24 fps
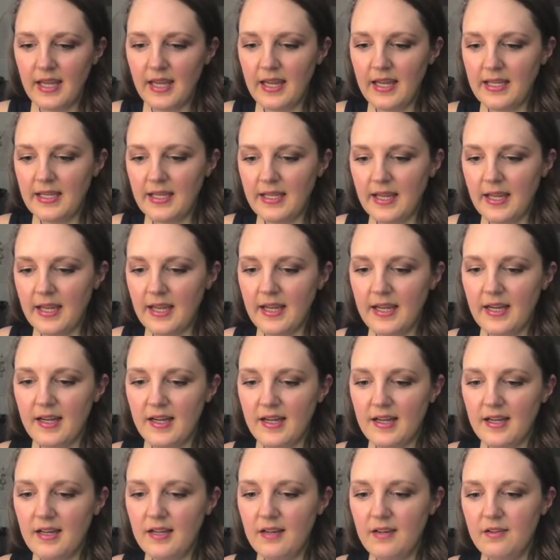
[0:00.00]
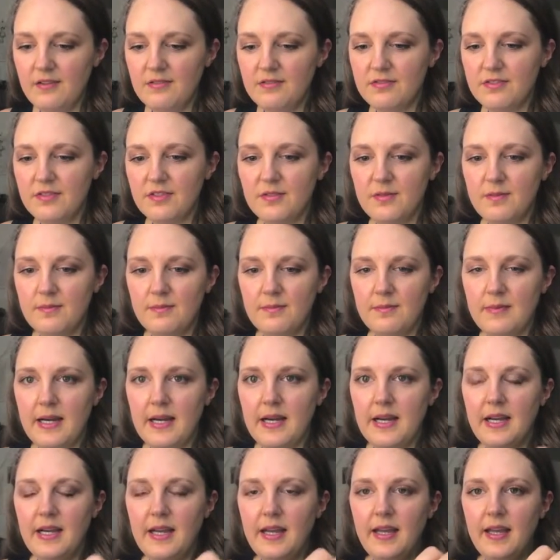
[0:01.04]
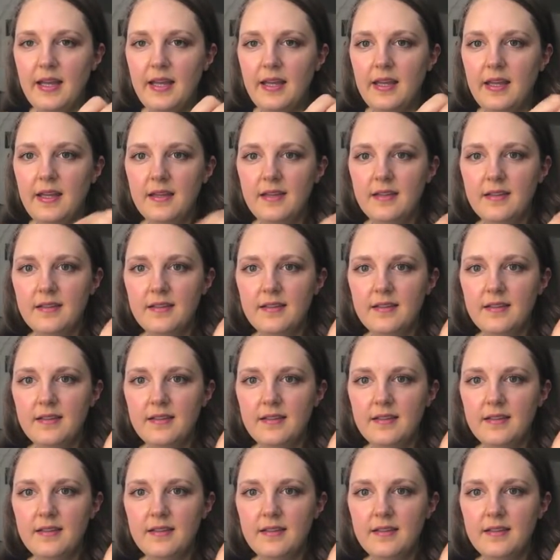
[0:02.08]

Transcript: And I have my